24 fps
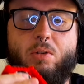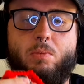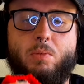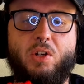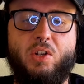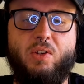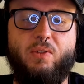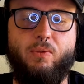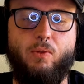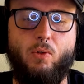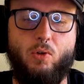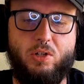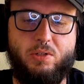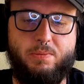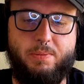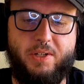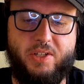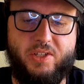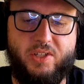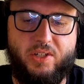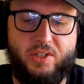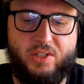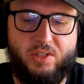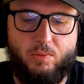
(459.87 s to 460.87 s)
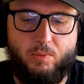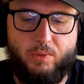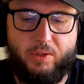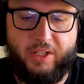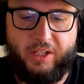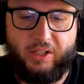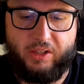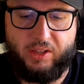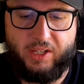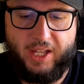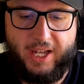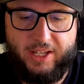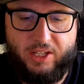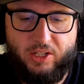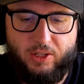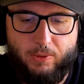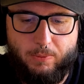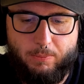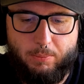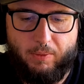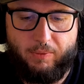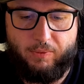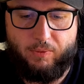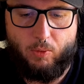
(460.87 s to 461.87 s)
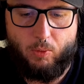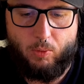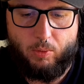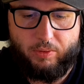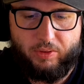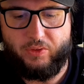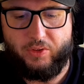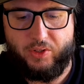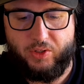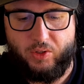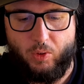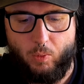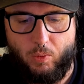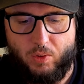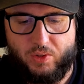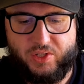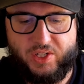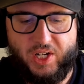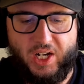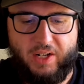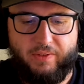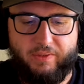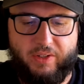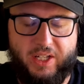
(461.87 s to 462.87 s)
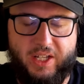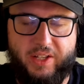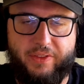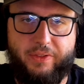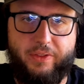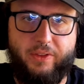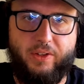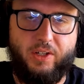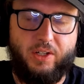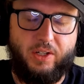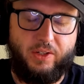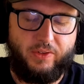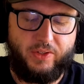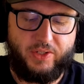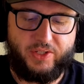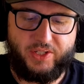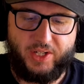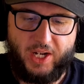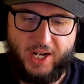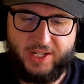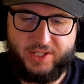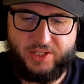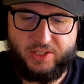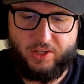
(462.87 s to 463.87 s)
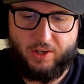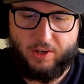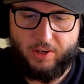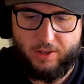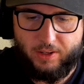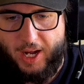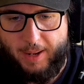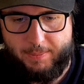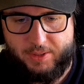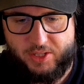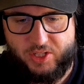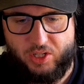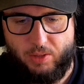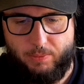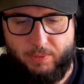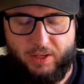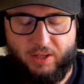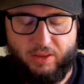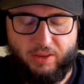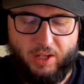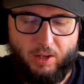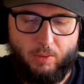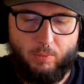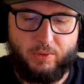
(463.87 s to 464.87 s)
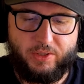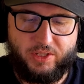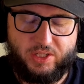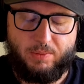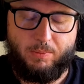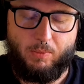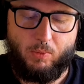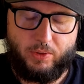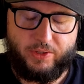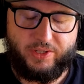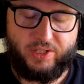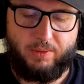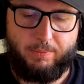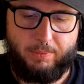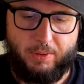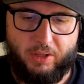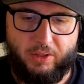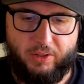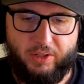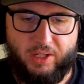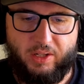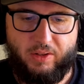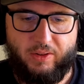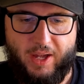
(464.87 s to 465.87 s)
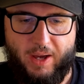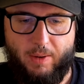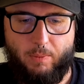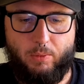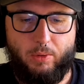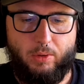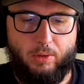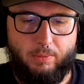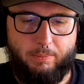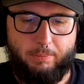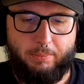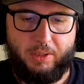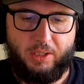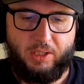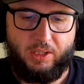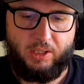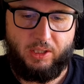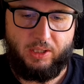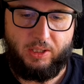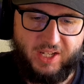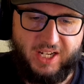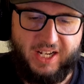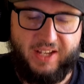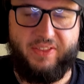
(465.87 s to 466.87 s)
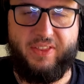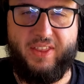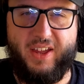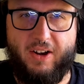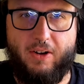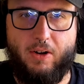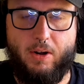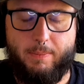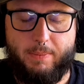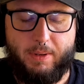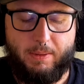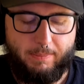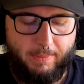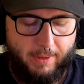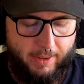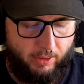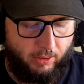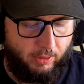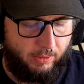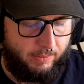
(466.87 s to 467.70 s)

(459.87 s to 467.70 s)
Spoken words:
much force because it doesn't really let you before the doors kind of hit the side skirt. I'm assuming that with some more stability that will be in there a bit better.